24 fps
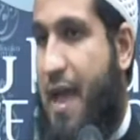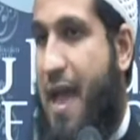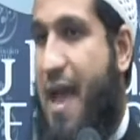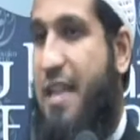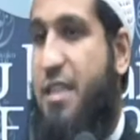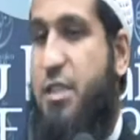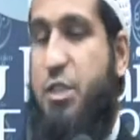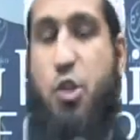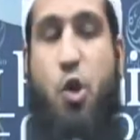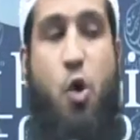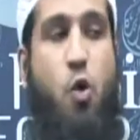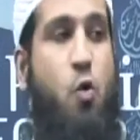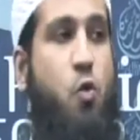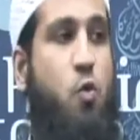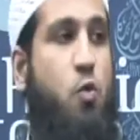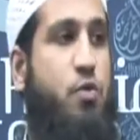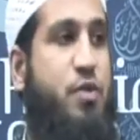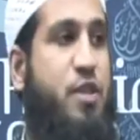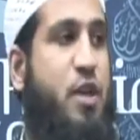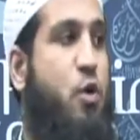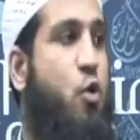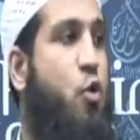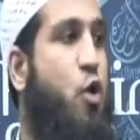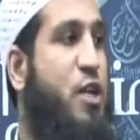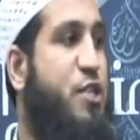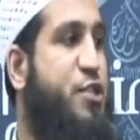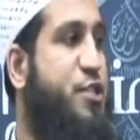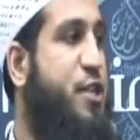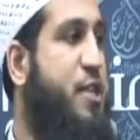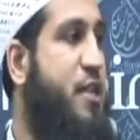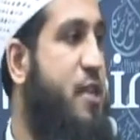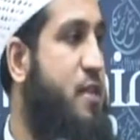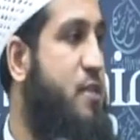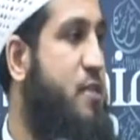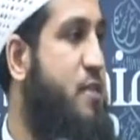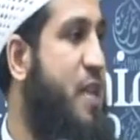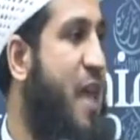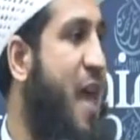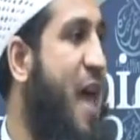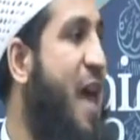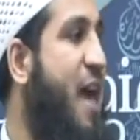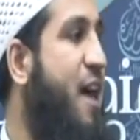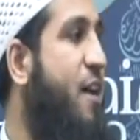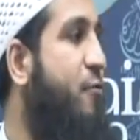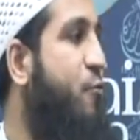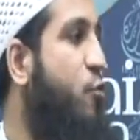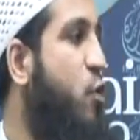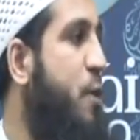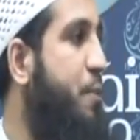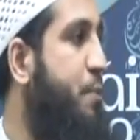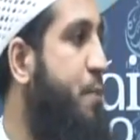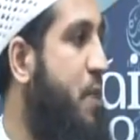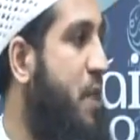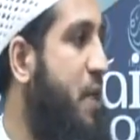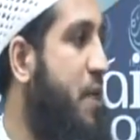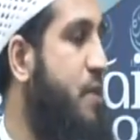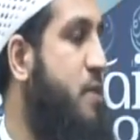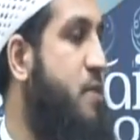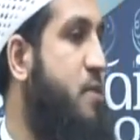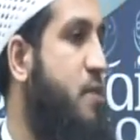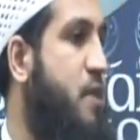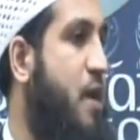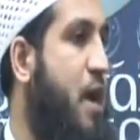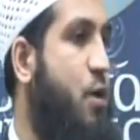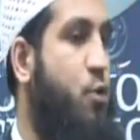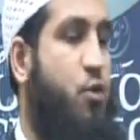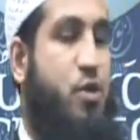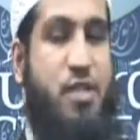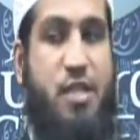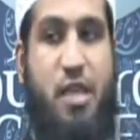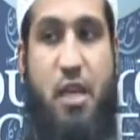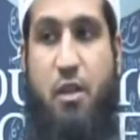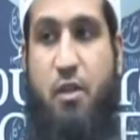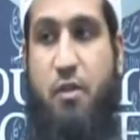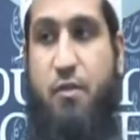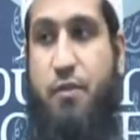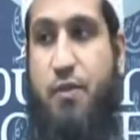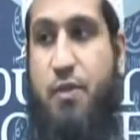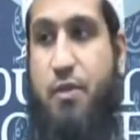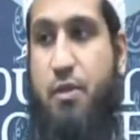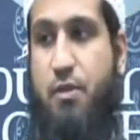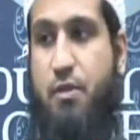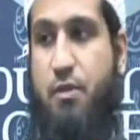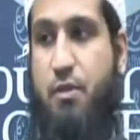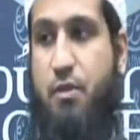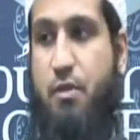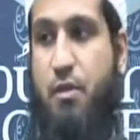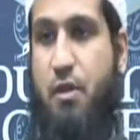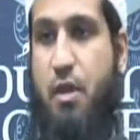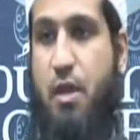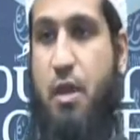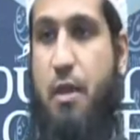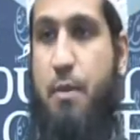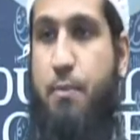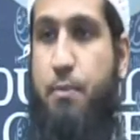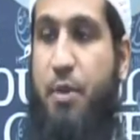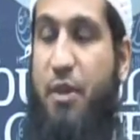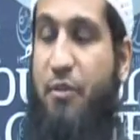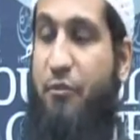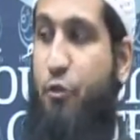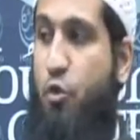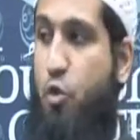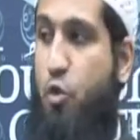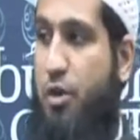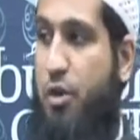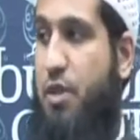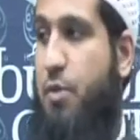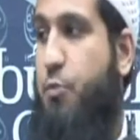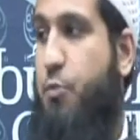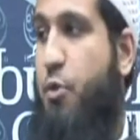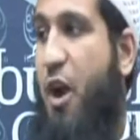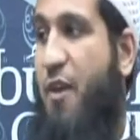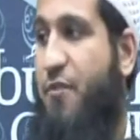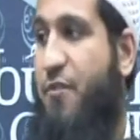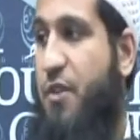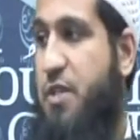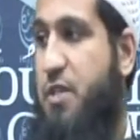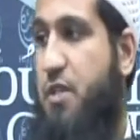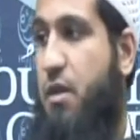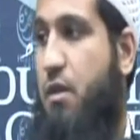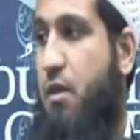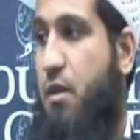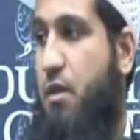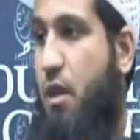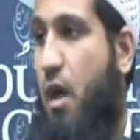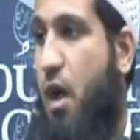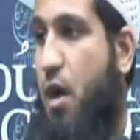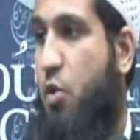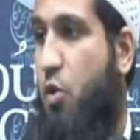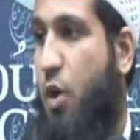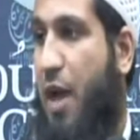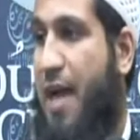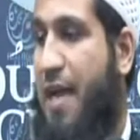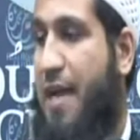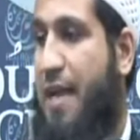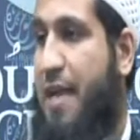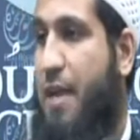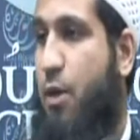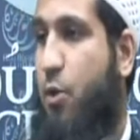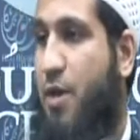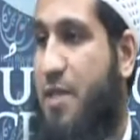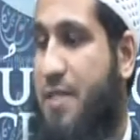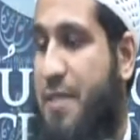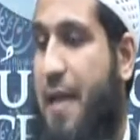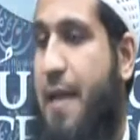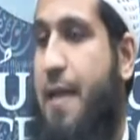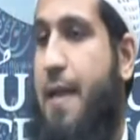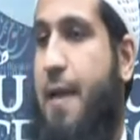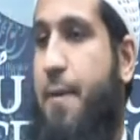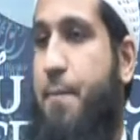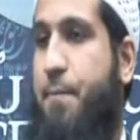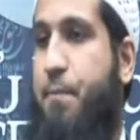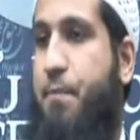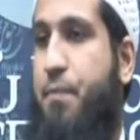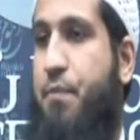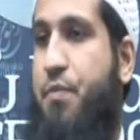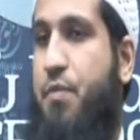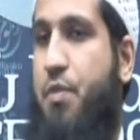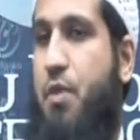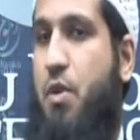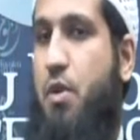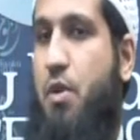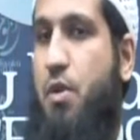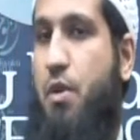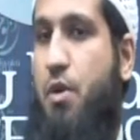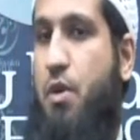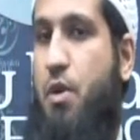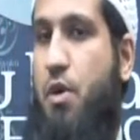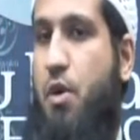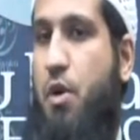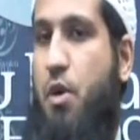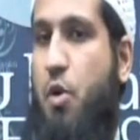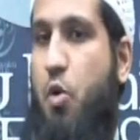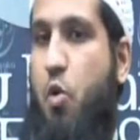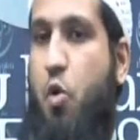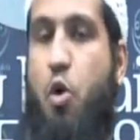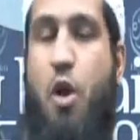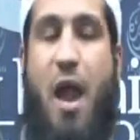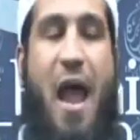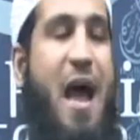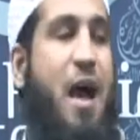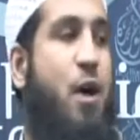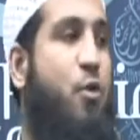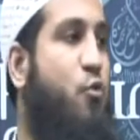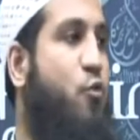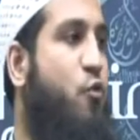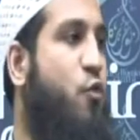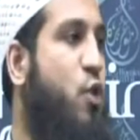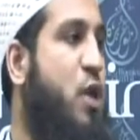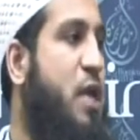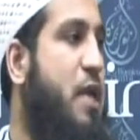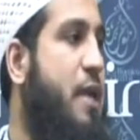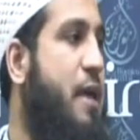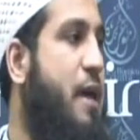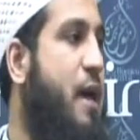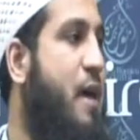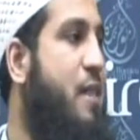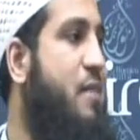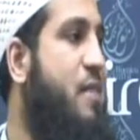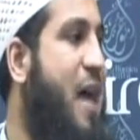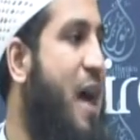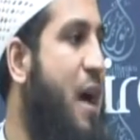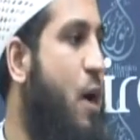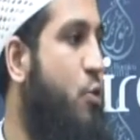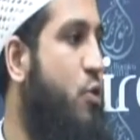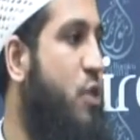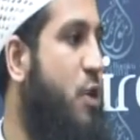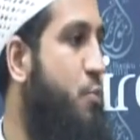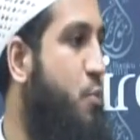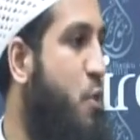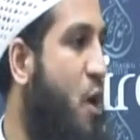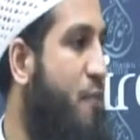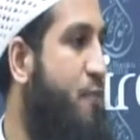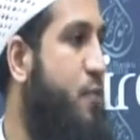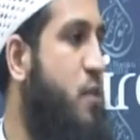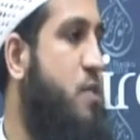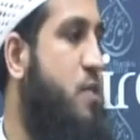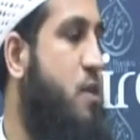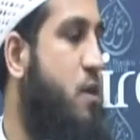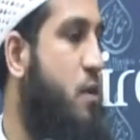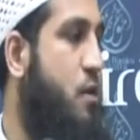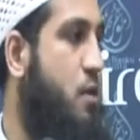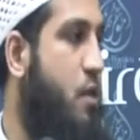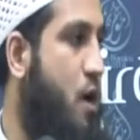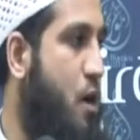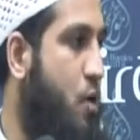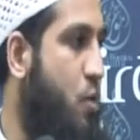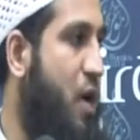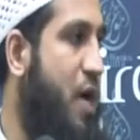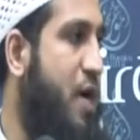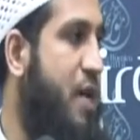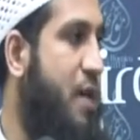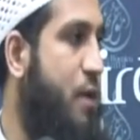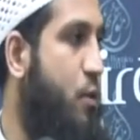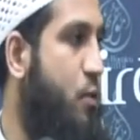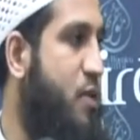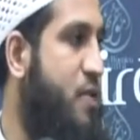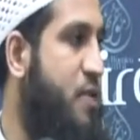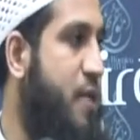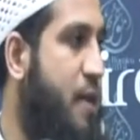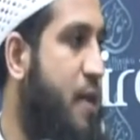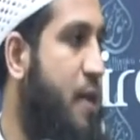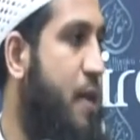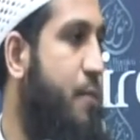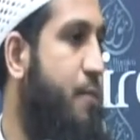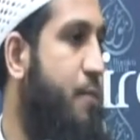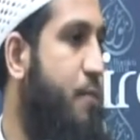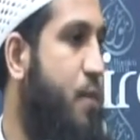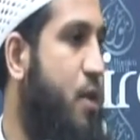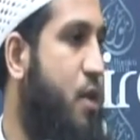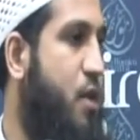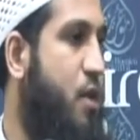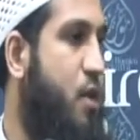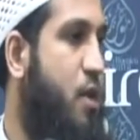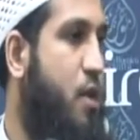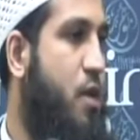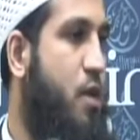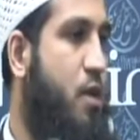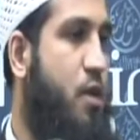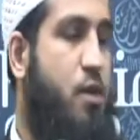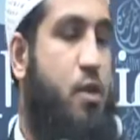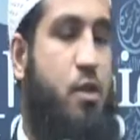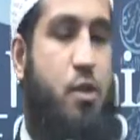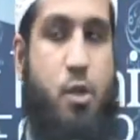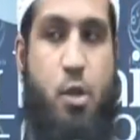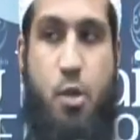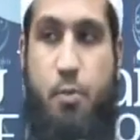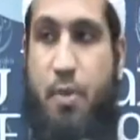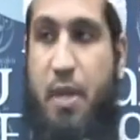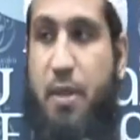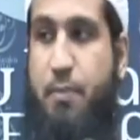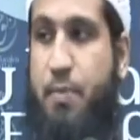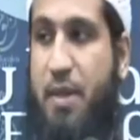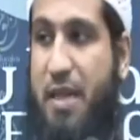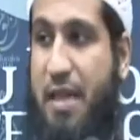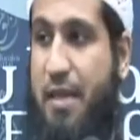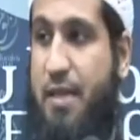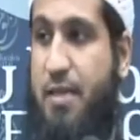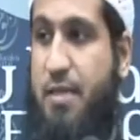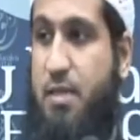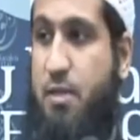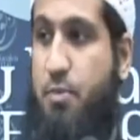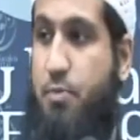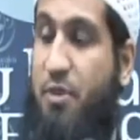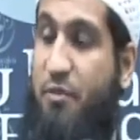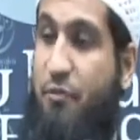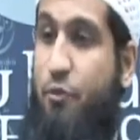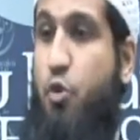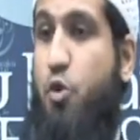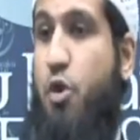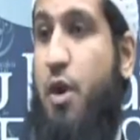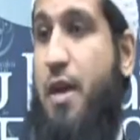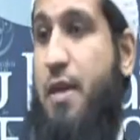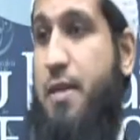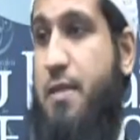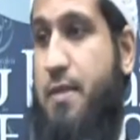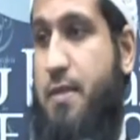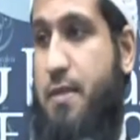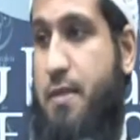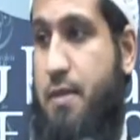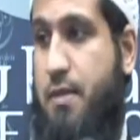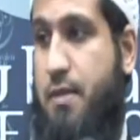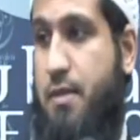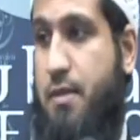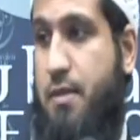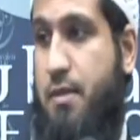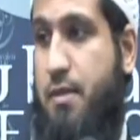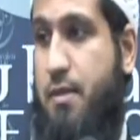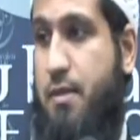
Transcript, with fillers: And so the question is, have we placed ourselves before the Prophet sallallahu alayhi wa sallam, or have we allowed the Prophet sallallahu alayhi wa sallam to be placed before us?